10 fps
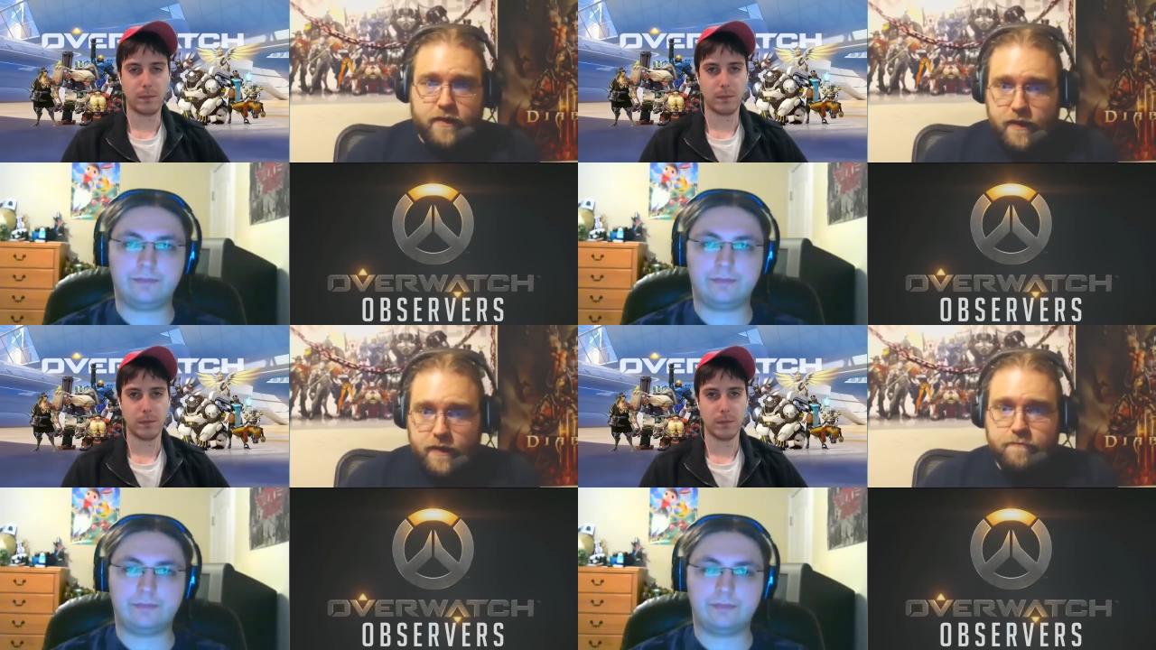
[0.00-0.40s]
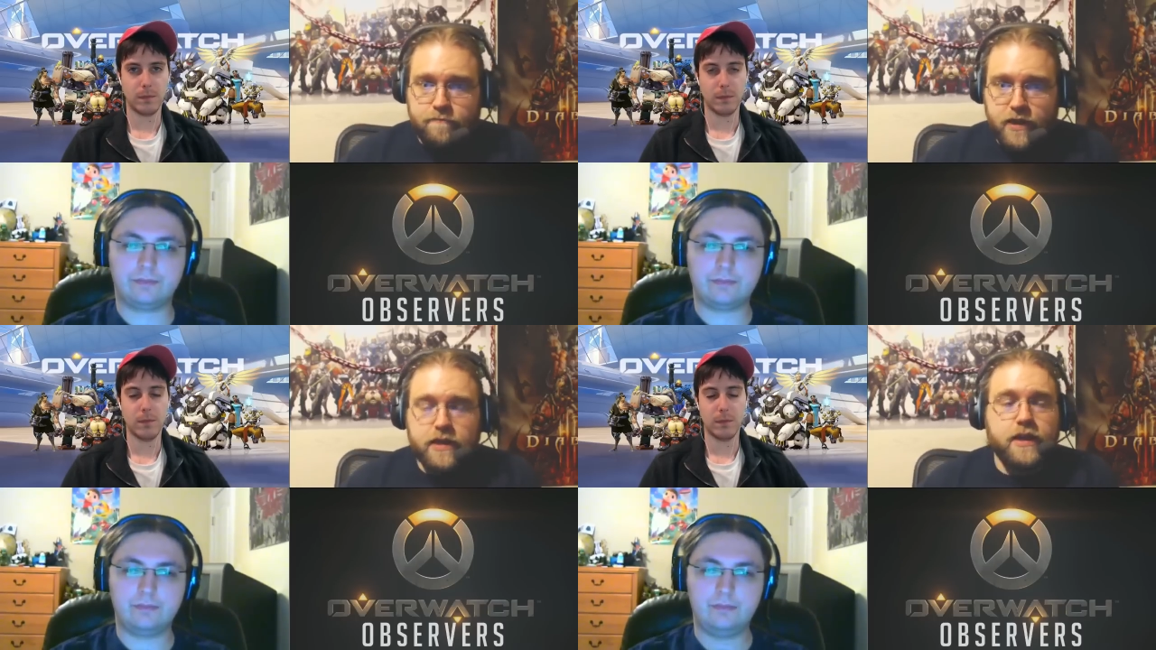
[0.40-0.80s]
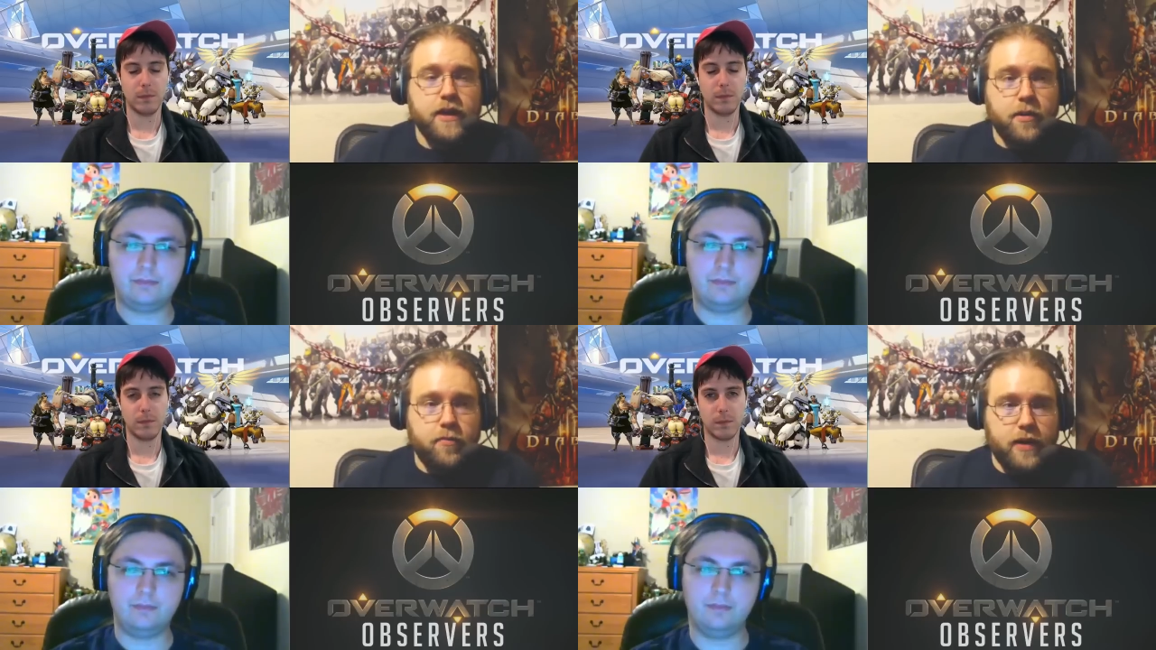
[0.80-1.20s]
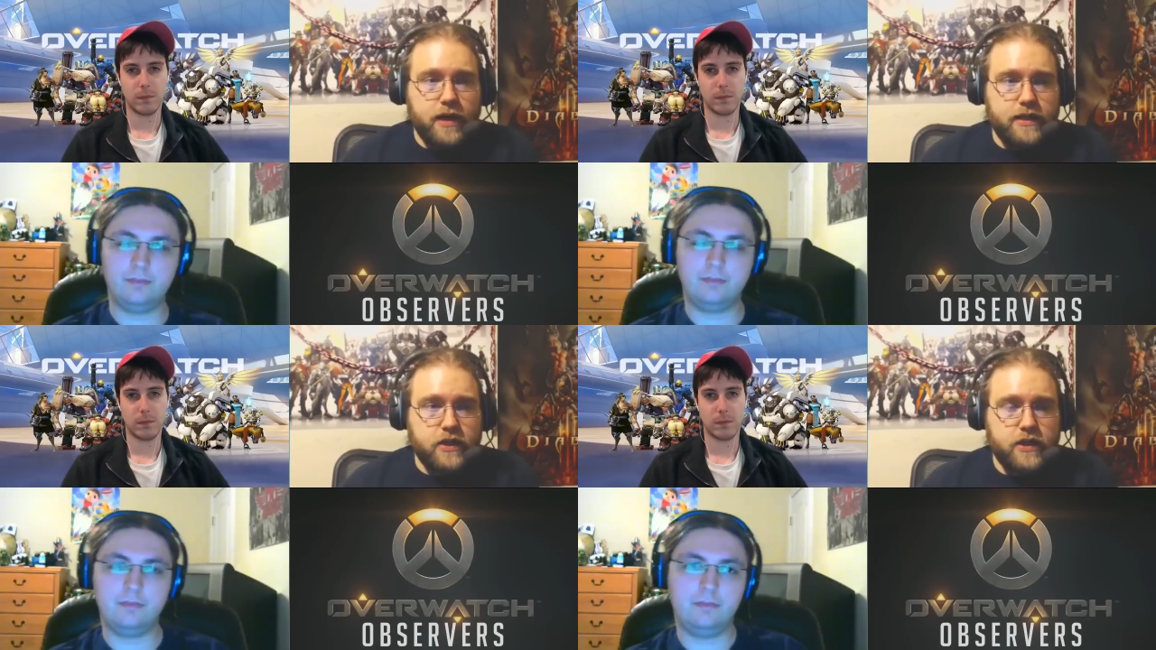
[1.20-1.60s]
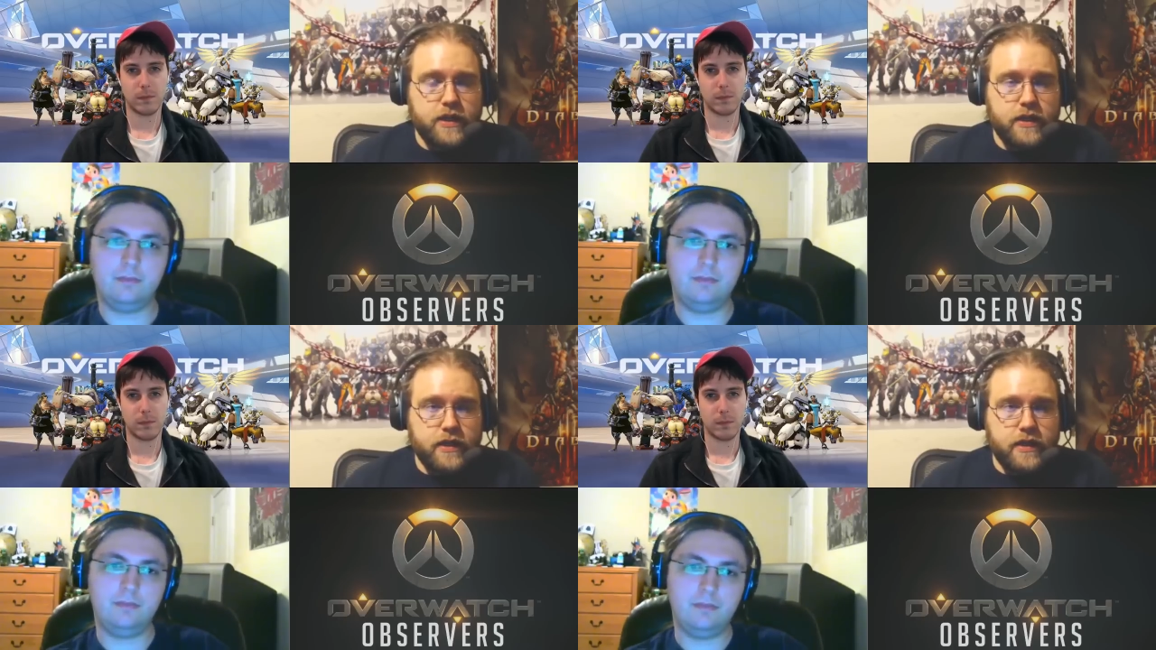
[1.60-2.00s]
Speaker 1: them. But
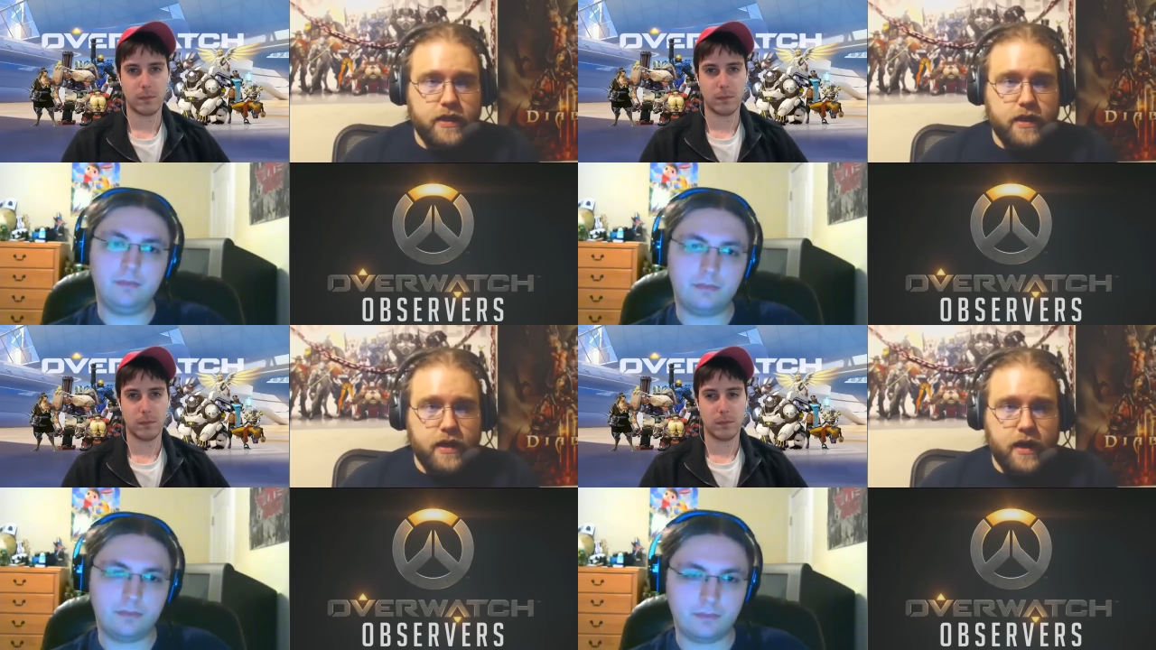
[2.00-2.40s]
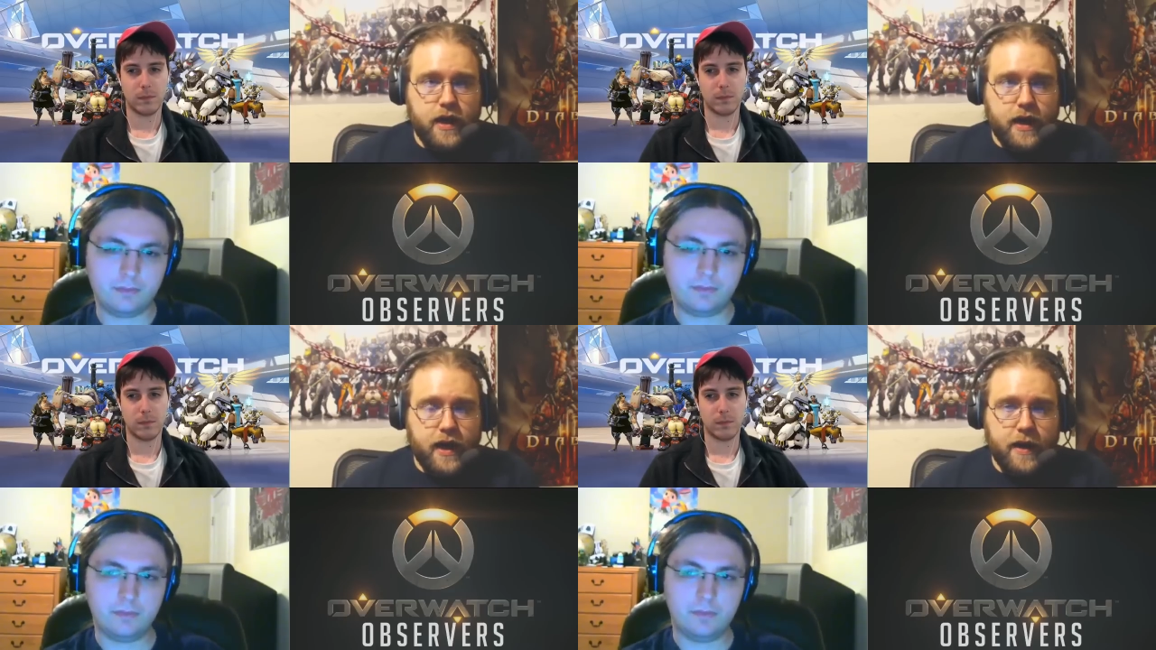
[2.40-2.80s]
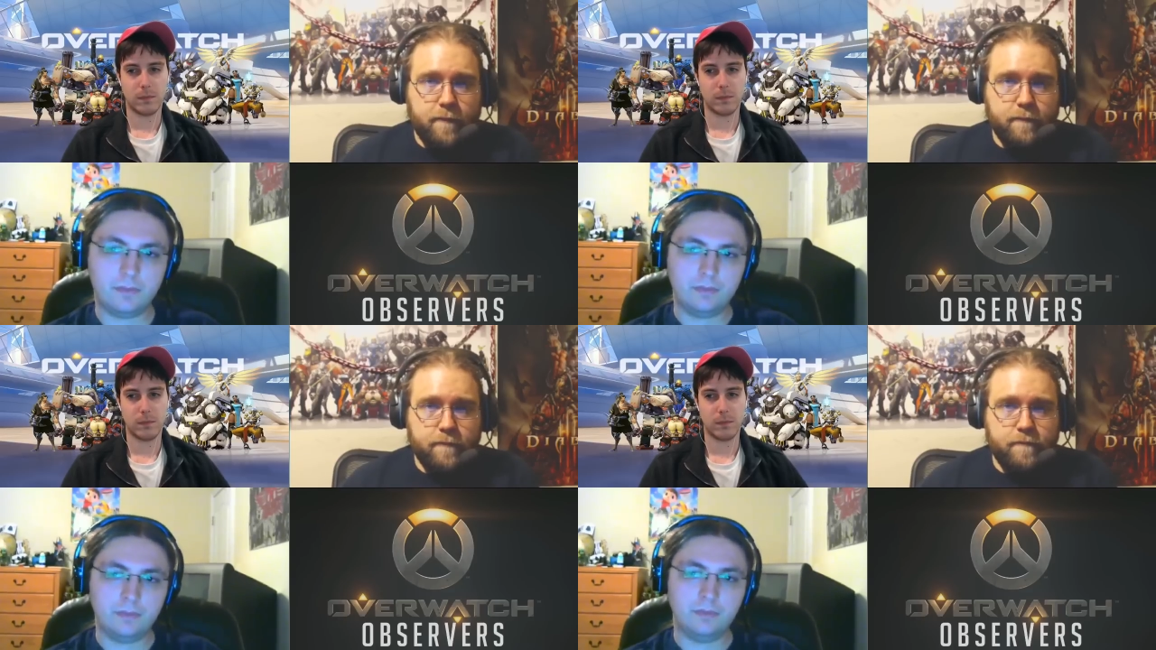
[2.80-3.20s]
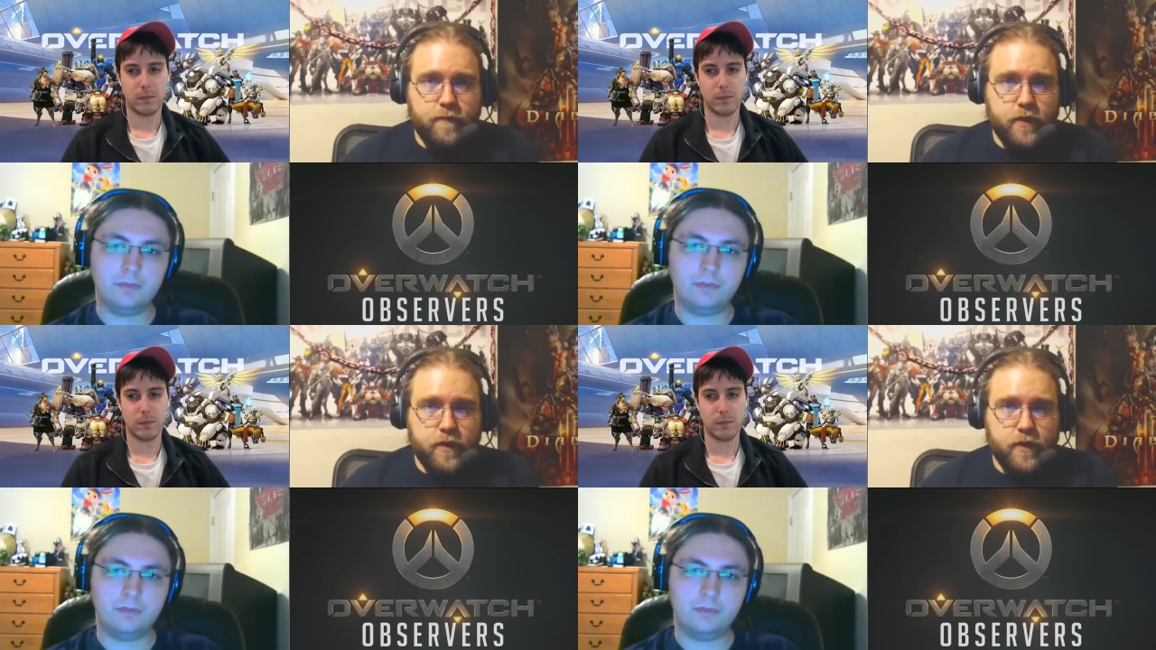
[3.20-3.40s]
um,